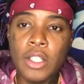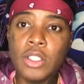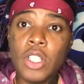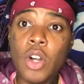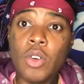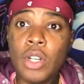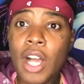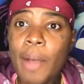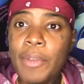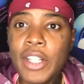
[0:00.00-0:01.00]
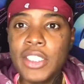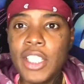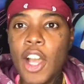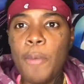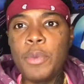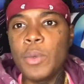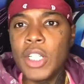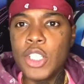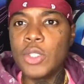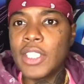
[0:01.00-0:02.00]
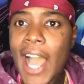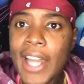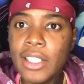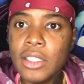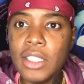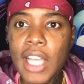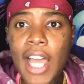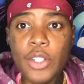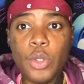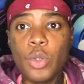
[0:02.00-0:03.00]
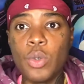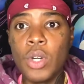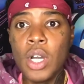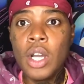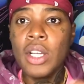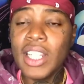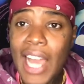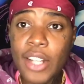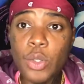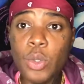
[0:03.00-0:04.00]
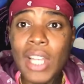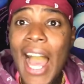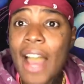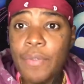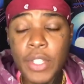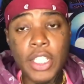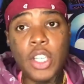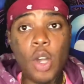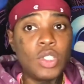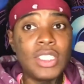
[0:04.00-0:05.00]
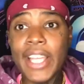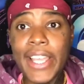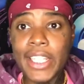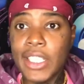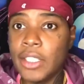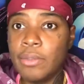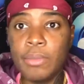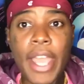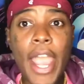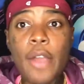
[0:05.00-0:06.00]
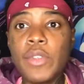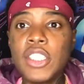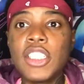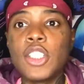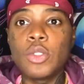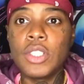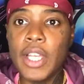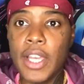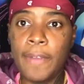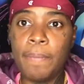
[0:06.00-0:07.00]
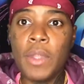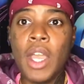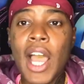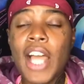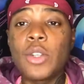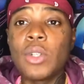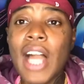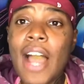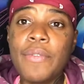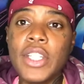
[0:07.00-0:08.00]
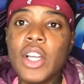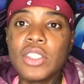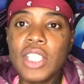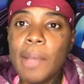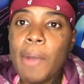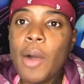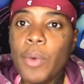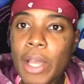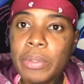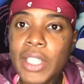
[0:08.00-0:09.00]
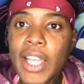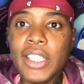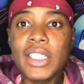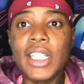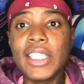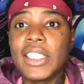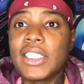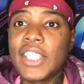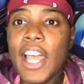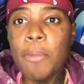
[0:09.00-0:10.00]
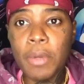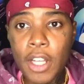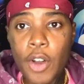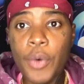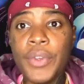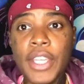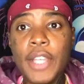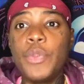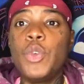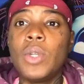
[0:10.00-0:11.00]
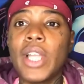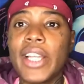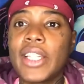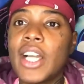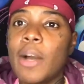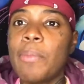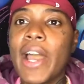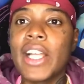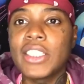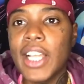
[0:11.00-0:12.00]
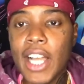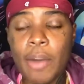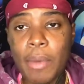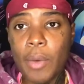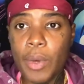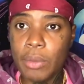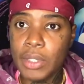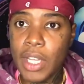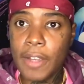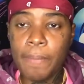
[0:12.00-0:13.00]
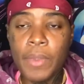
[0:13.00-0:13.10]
So I'm here to help you with a little guidance. I do live videos daily, every single day. I do live videos at my website. The link is down below if you would like to come by and check out my website.